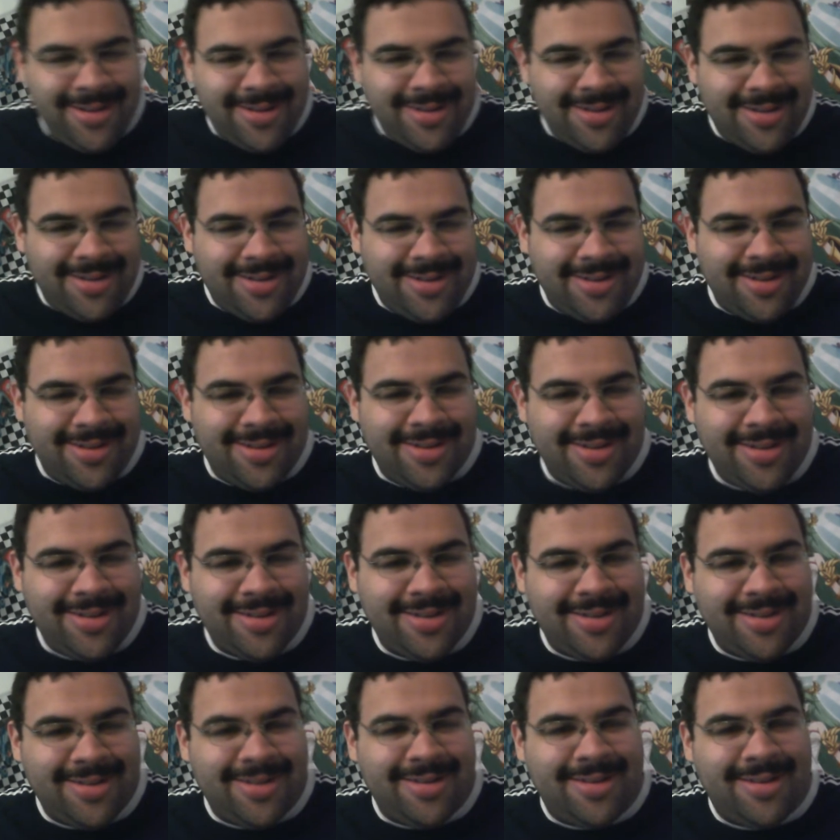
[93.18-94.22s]

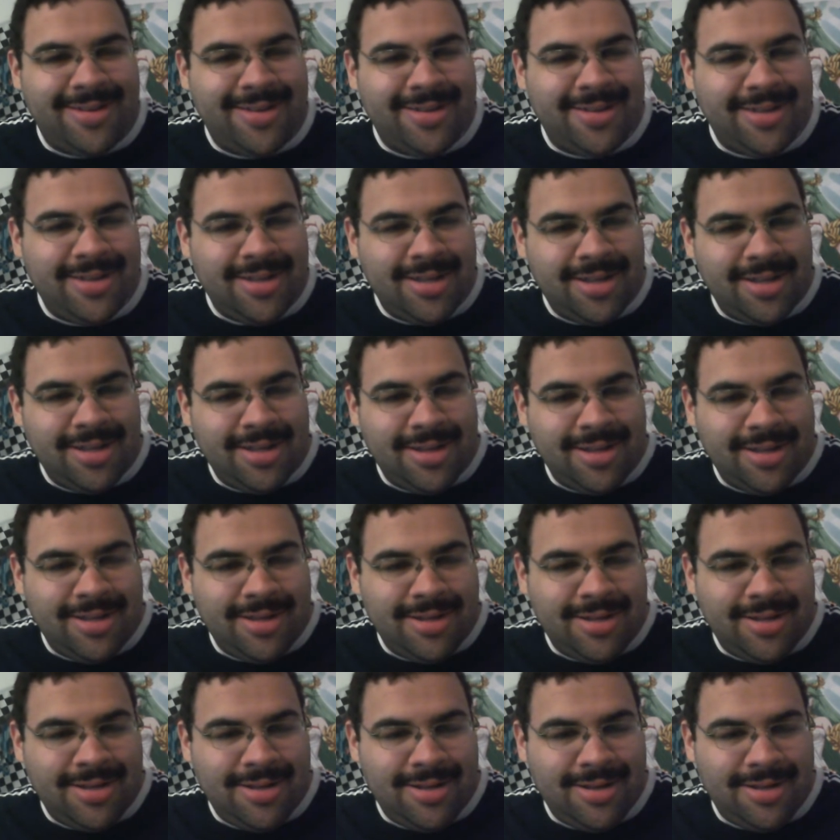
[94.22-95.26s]

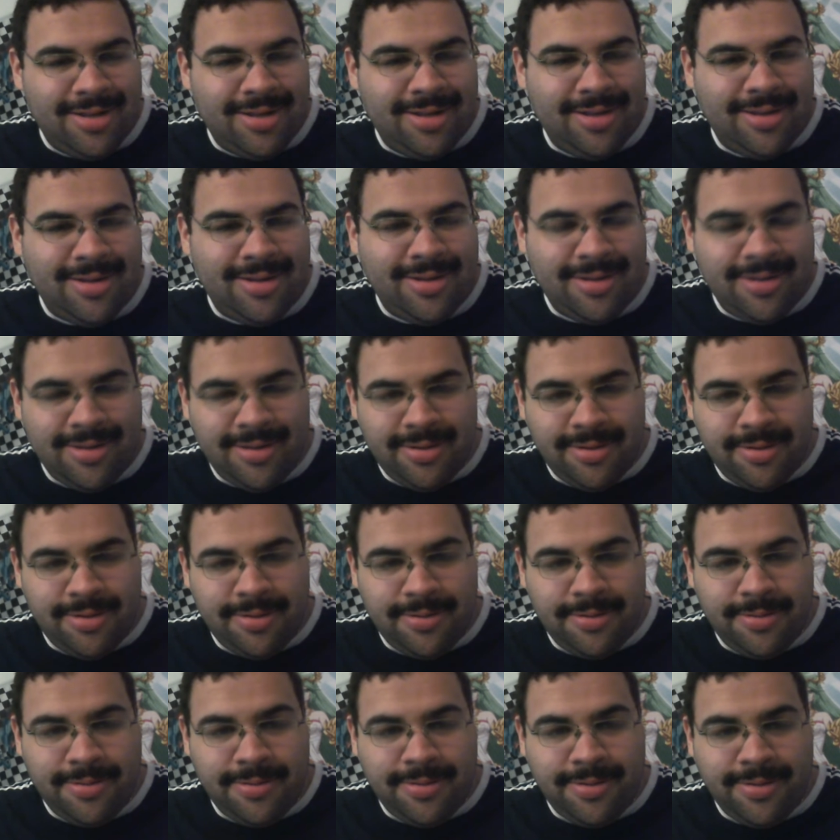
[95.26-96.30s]

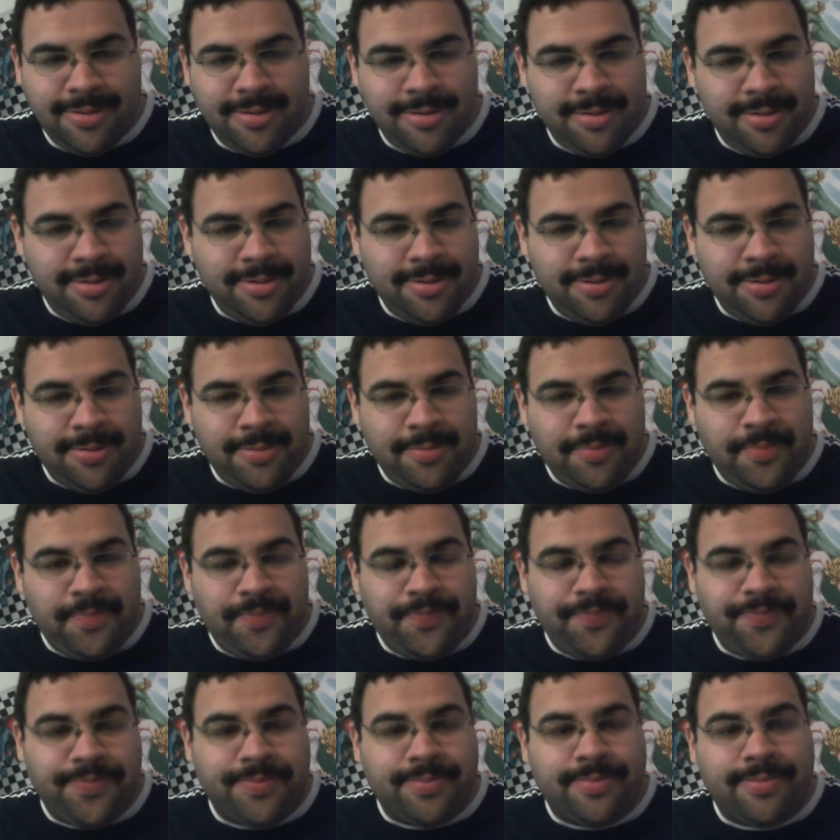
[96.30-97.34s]

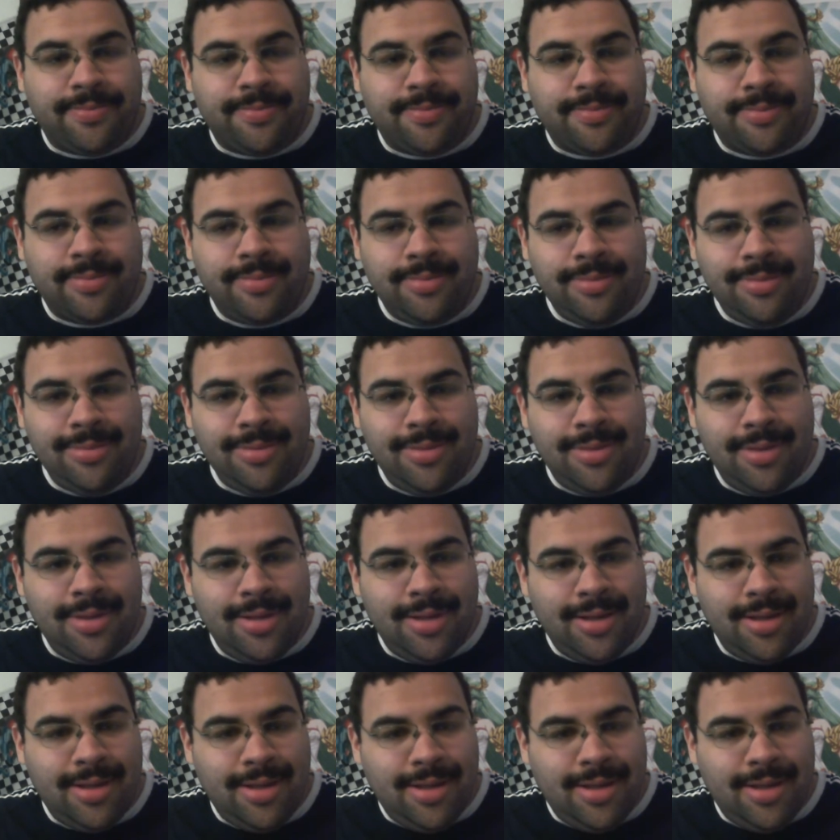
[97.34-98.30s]
(silence)